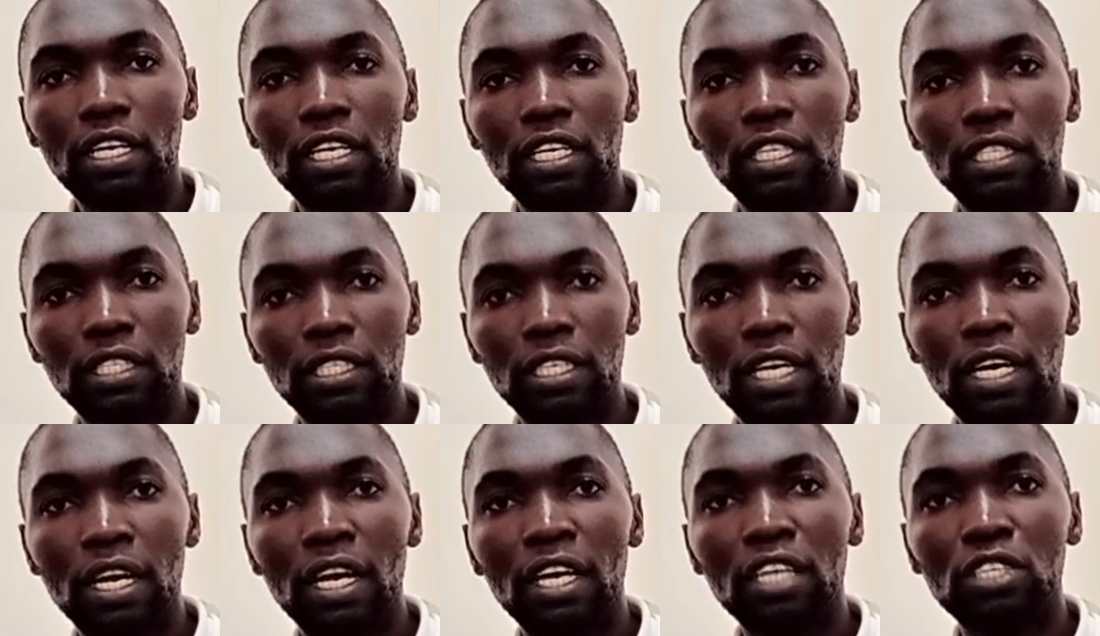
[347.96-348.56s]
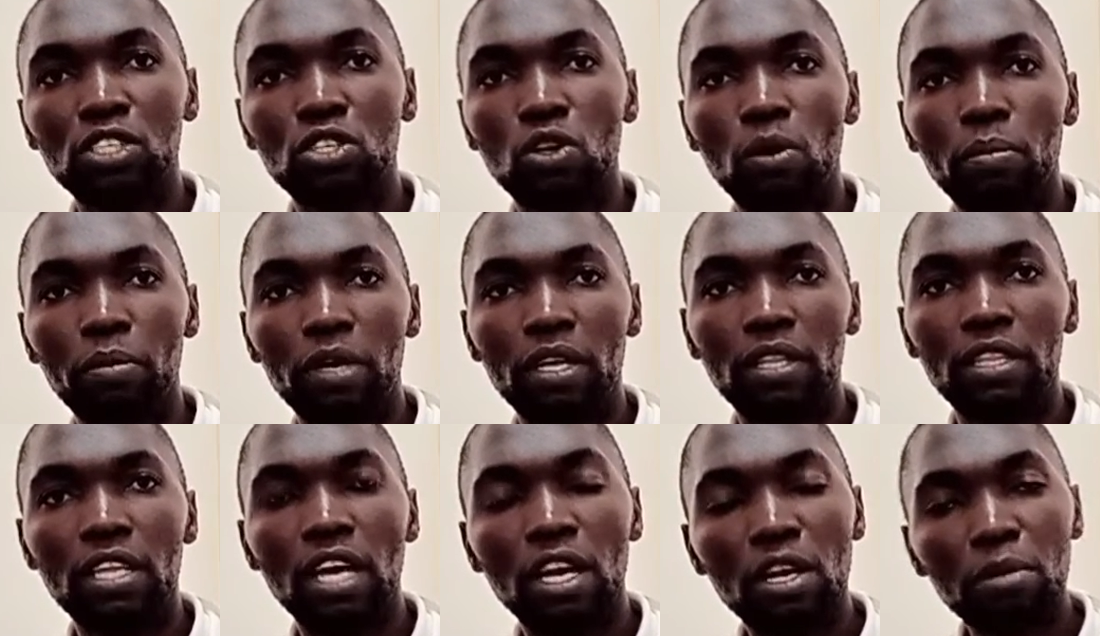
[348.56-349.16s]
hysterectomy,
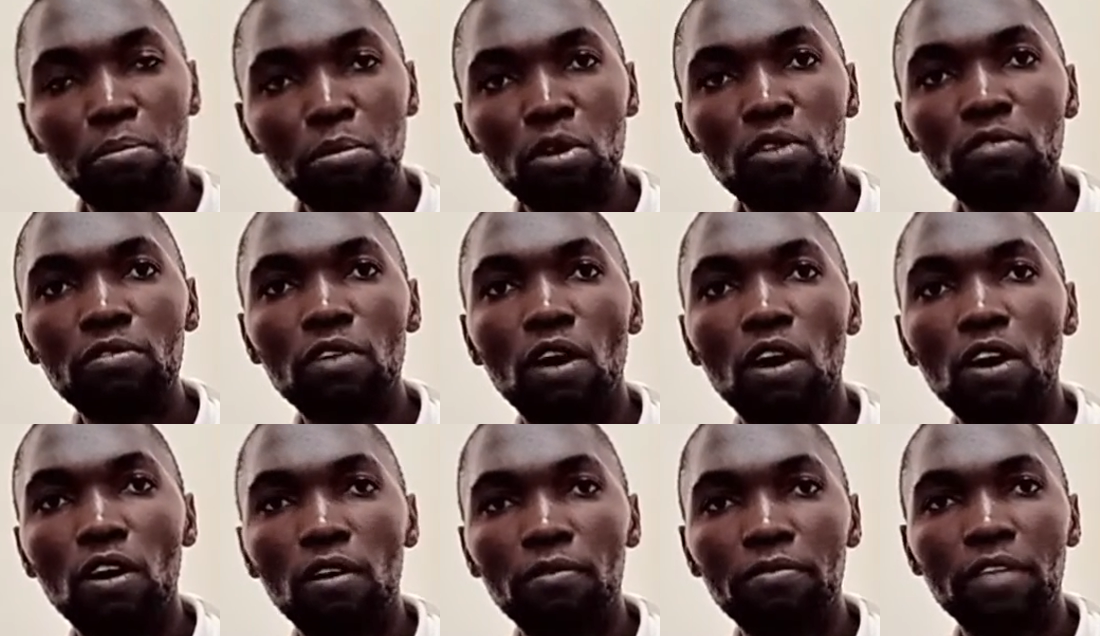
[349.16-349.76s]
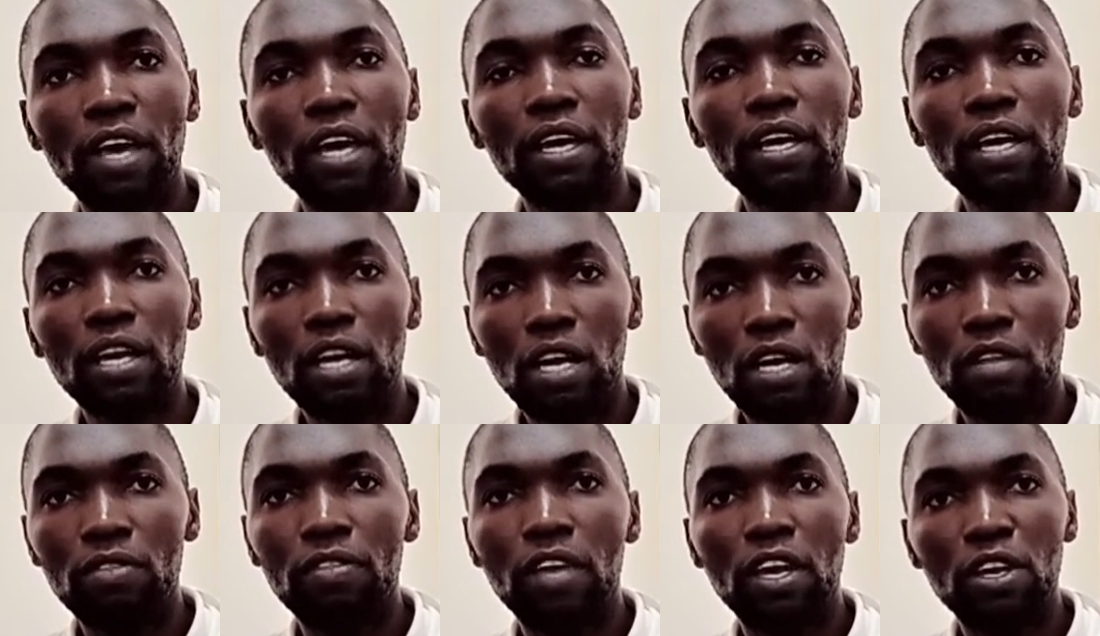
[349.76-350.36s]
the removal of
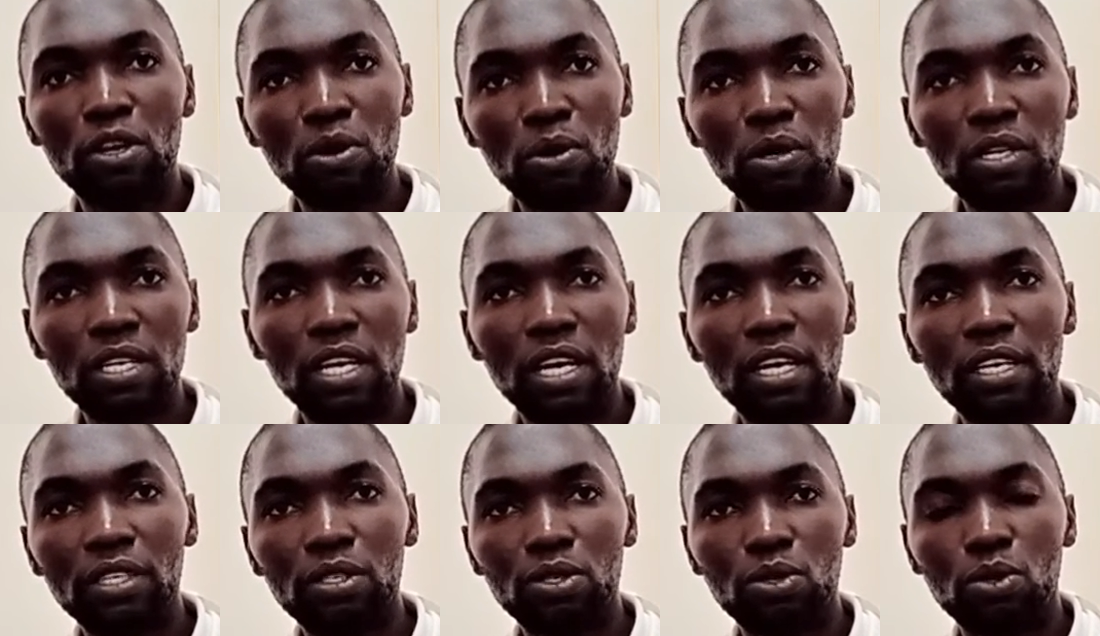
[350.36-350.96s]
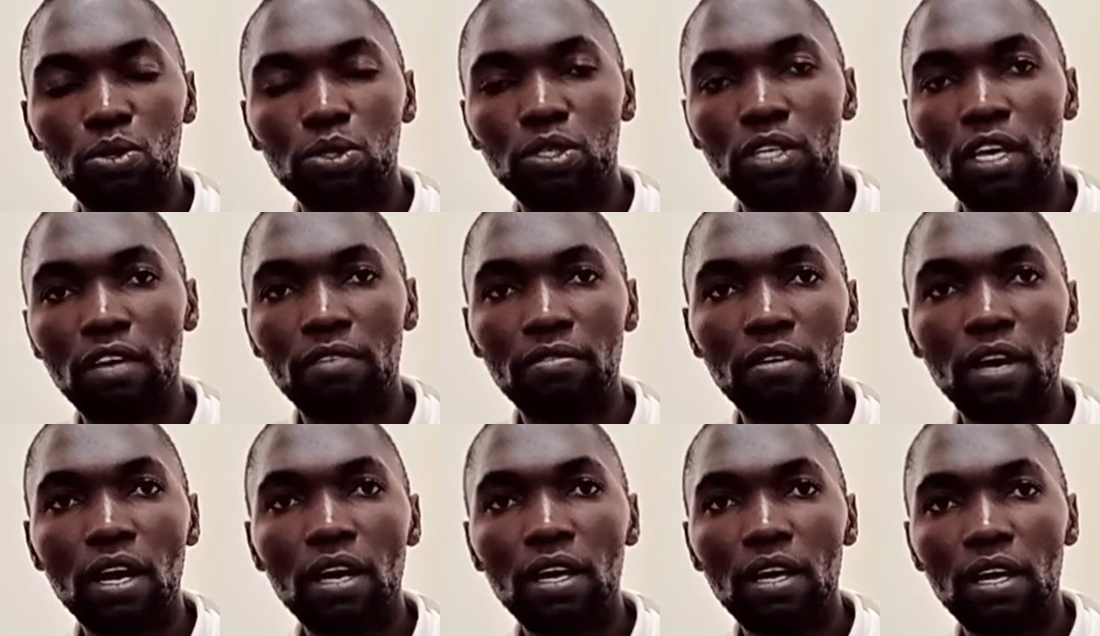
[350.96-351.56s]
the uterus to
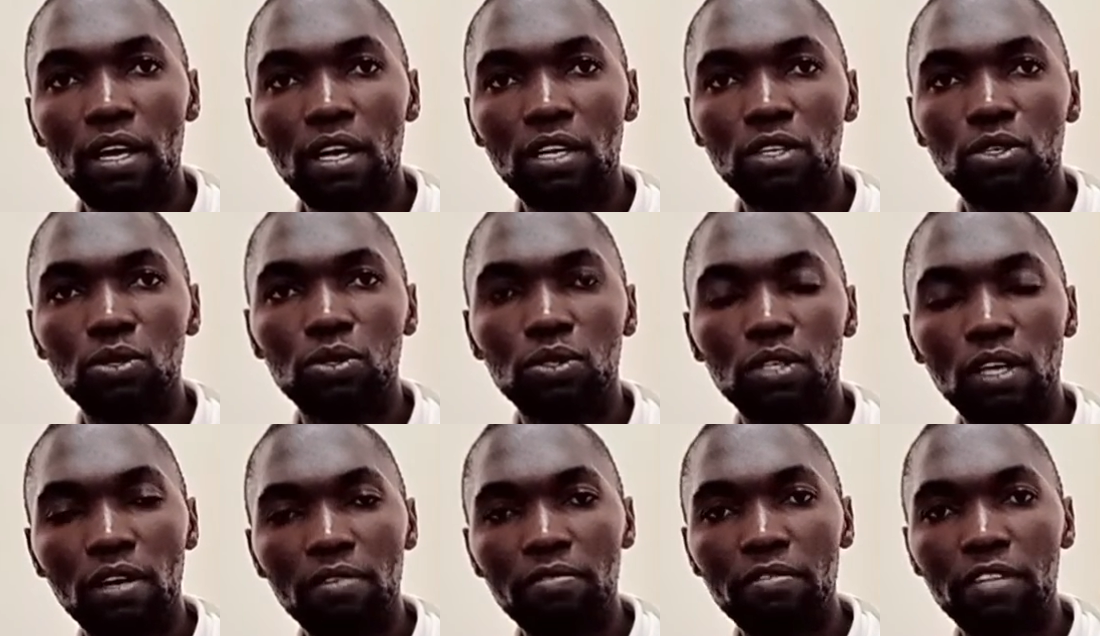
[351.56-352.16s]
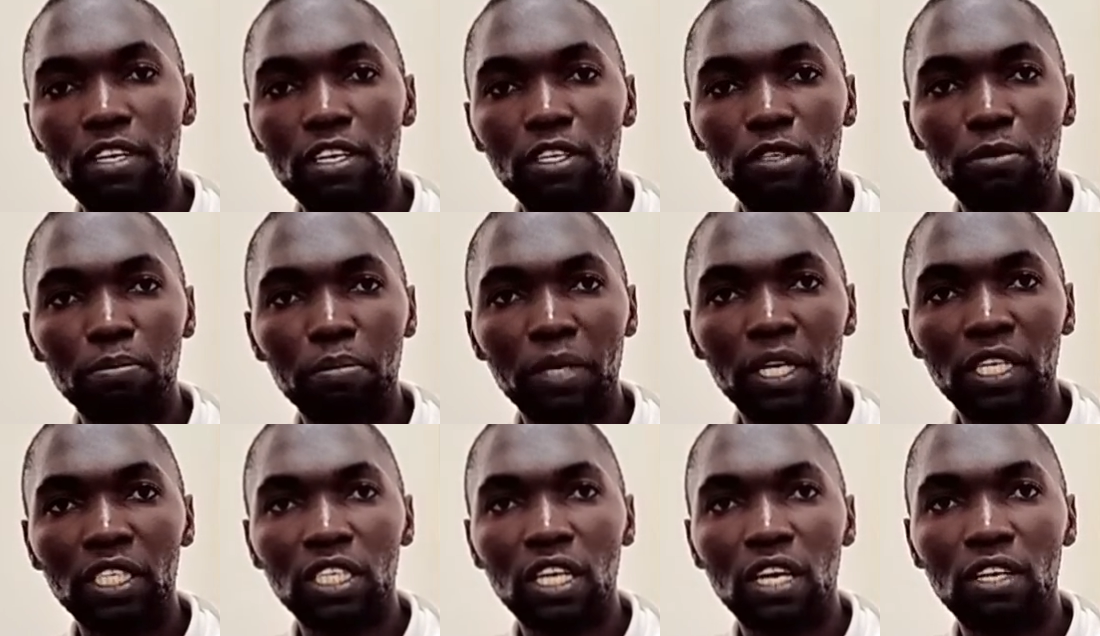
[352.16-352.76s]
save this
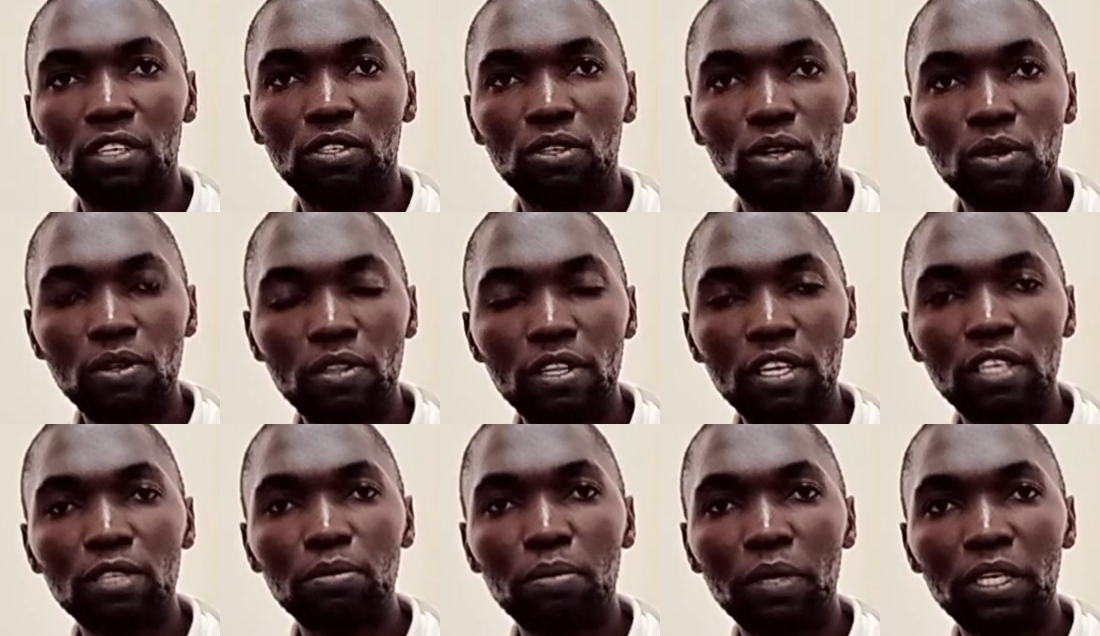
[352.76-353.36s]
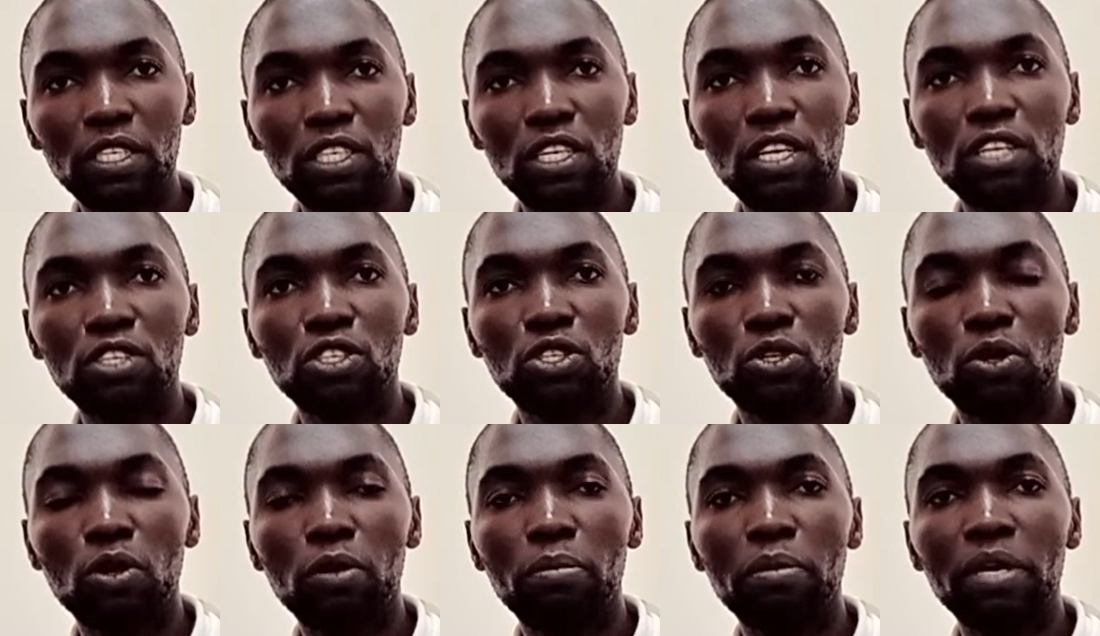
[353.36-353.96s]
patient. So this patient
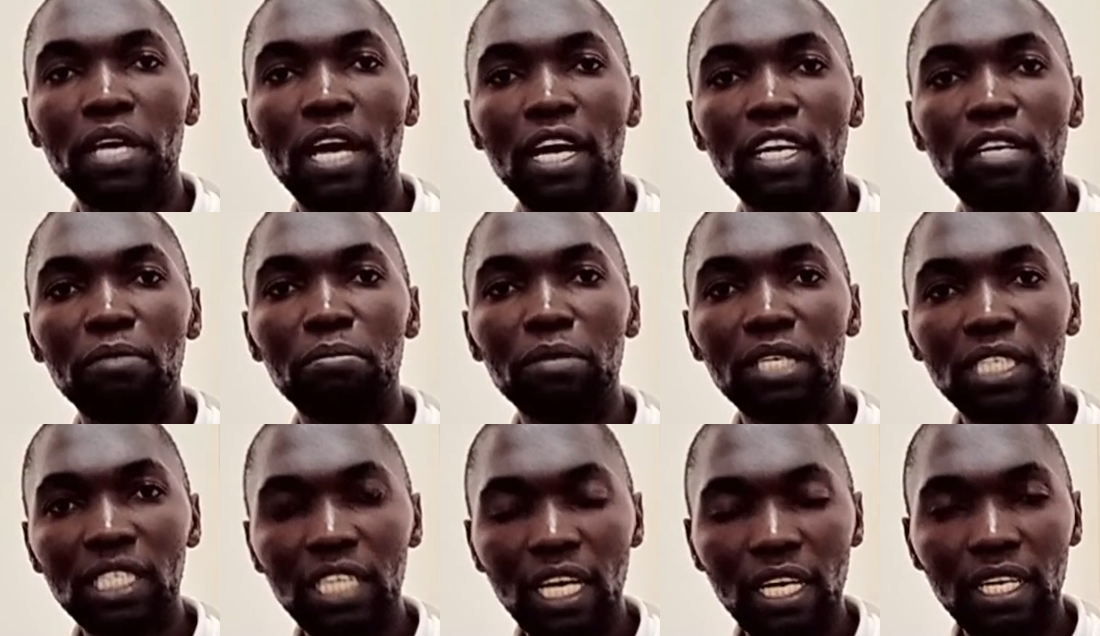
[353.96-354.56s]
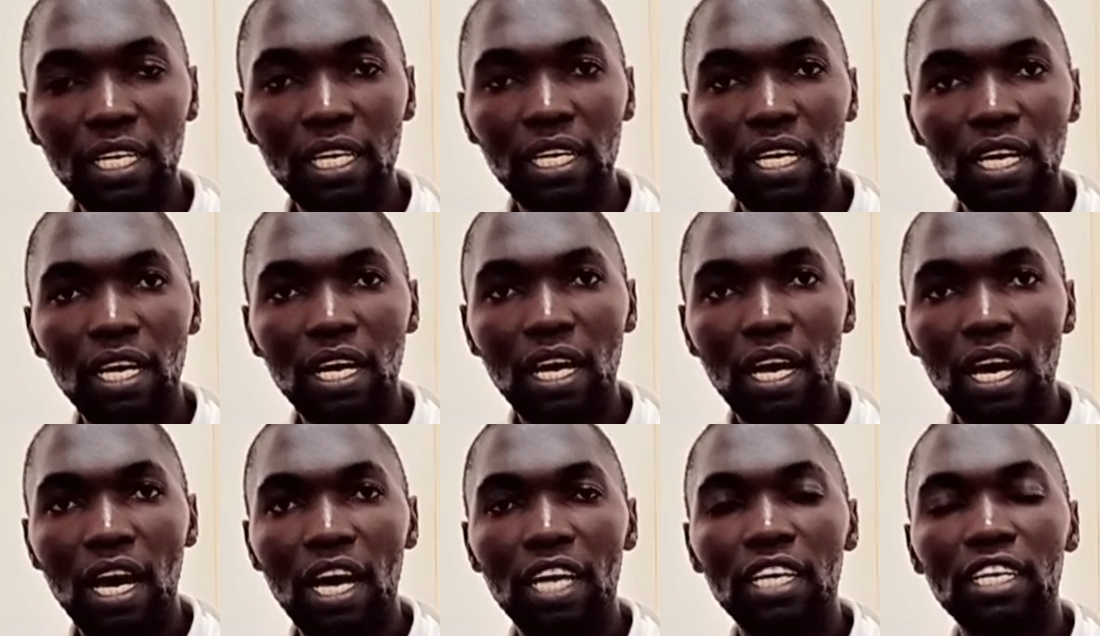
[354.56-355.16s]
should be admitted
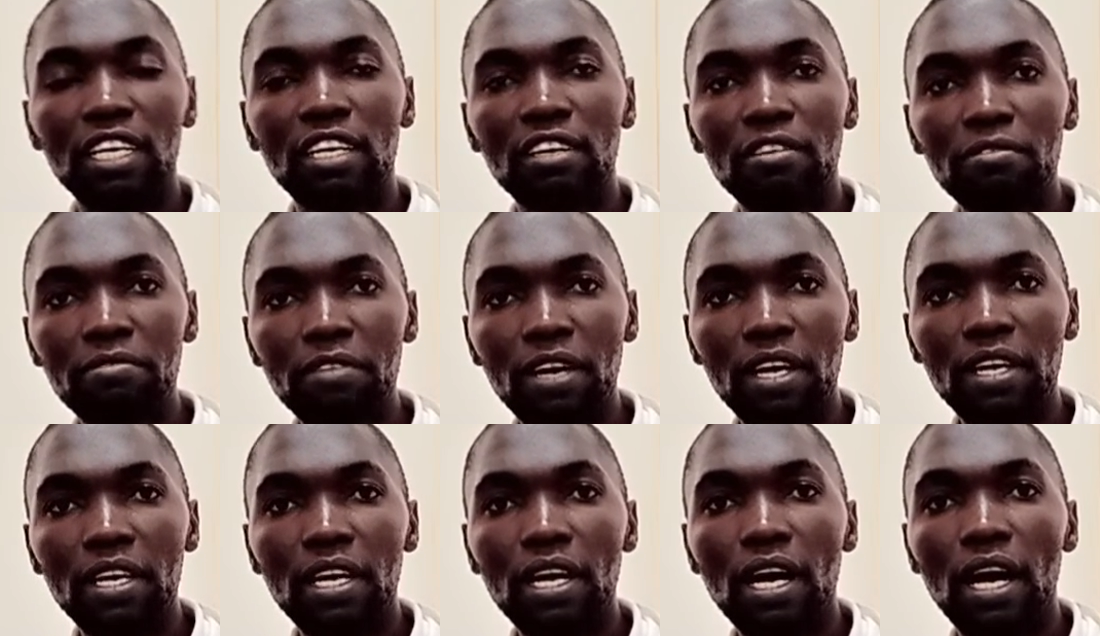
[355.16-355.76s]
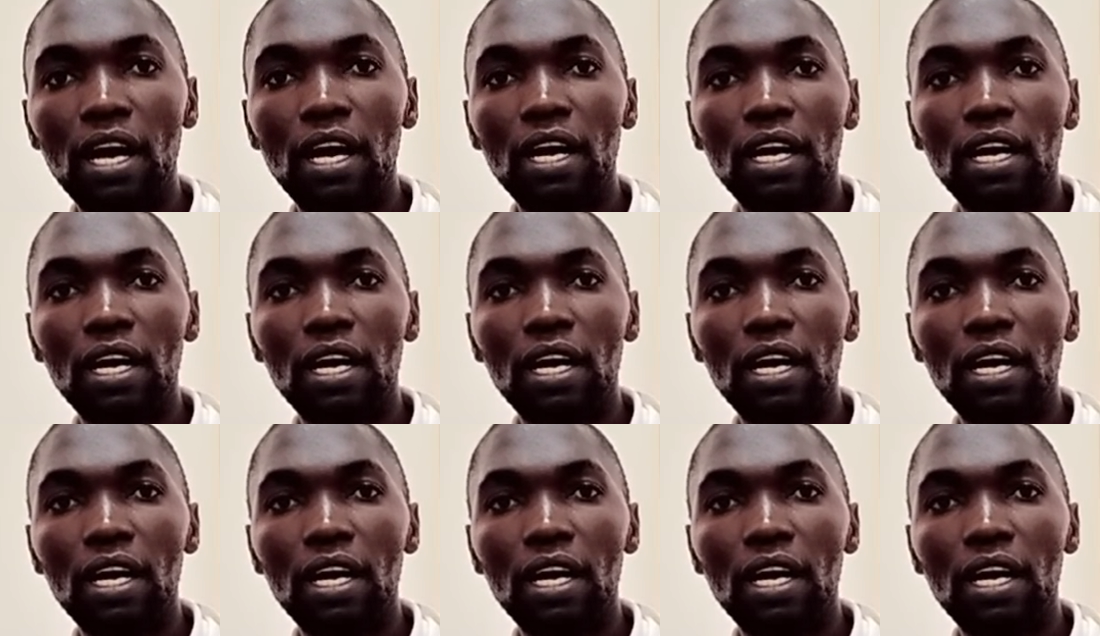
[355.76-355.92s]
and given